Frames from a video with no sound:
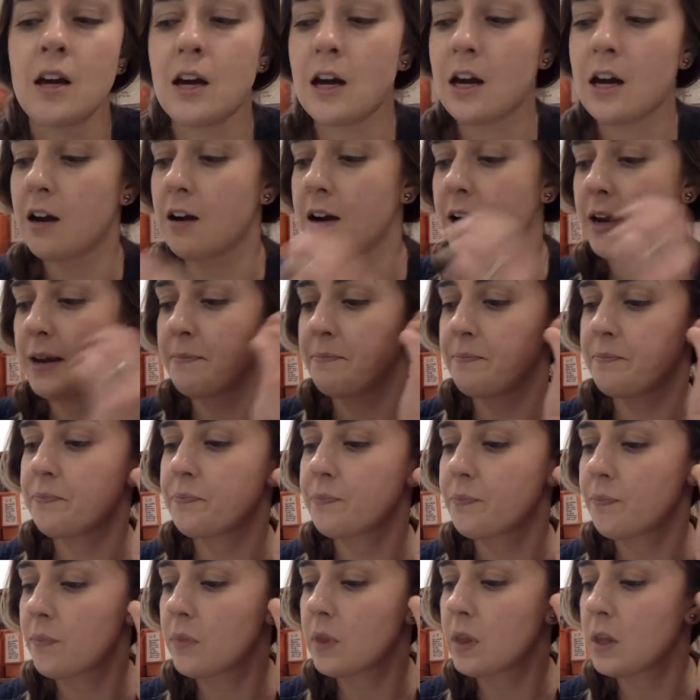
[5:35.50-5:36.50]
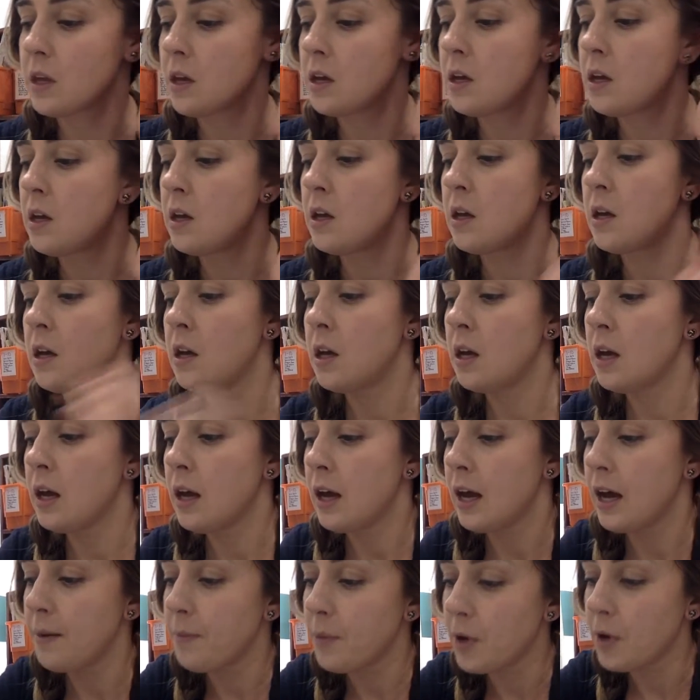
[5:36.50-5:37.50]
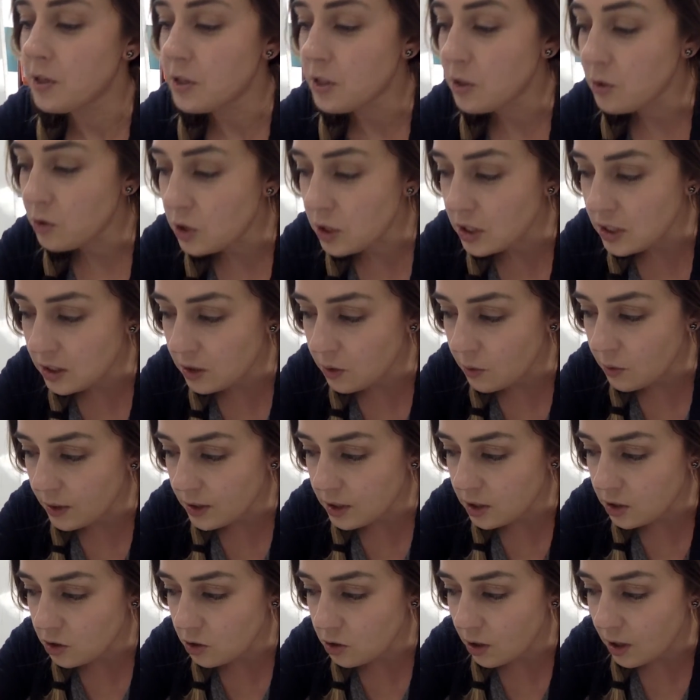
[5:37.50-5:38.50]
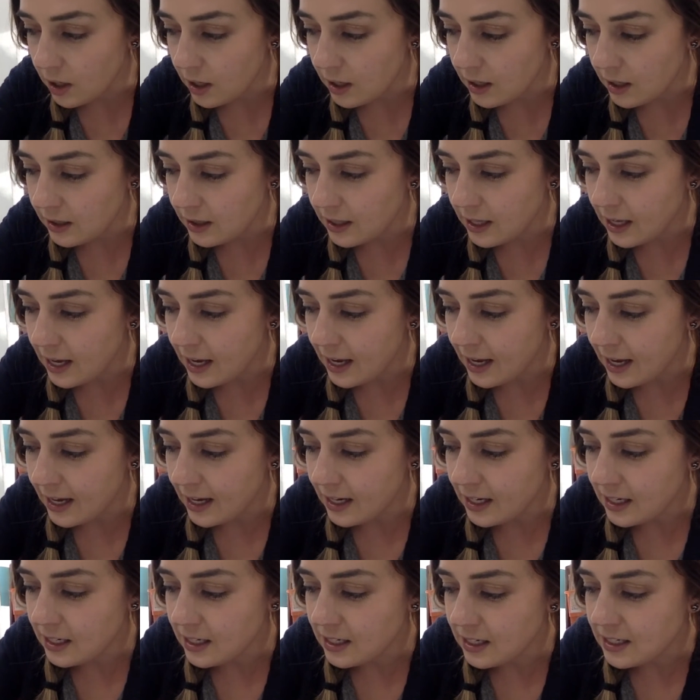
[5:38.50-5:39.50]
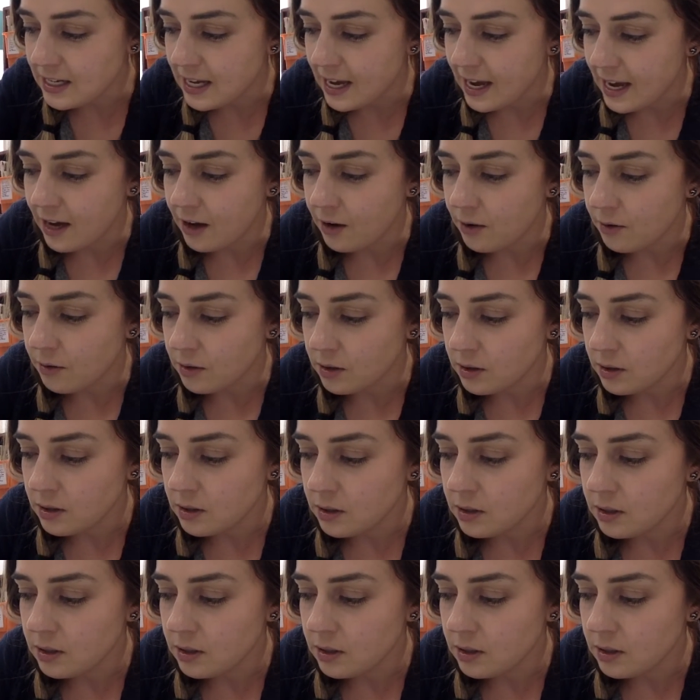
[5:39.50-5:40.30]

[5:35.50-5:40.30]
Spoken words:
All right. I'm also just going to draw a line down